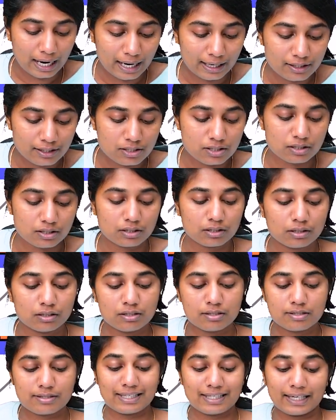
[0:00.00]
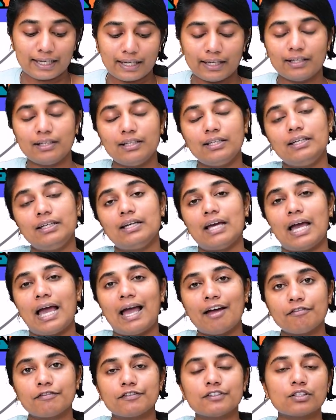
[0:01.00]
And secondly,
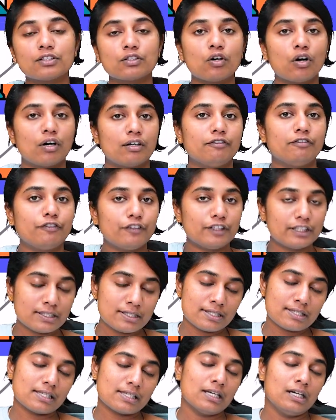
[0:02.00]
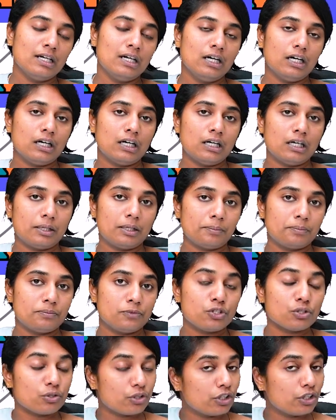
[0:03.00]
have the confidence
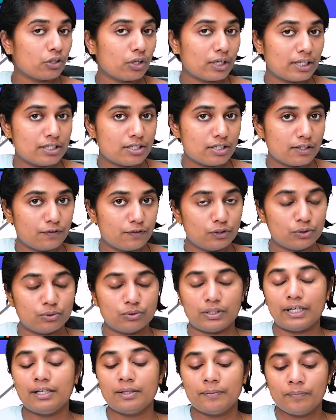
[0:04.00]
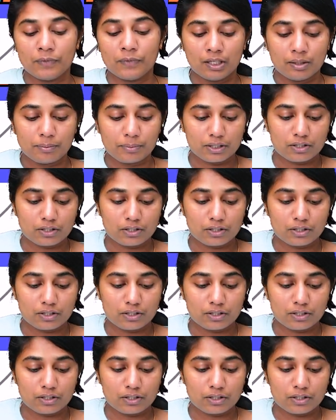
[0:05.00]
during your interview, right?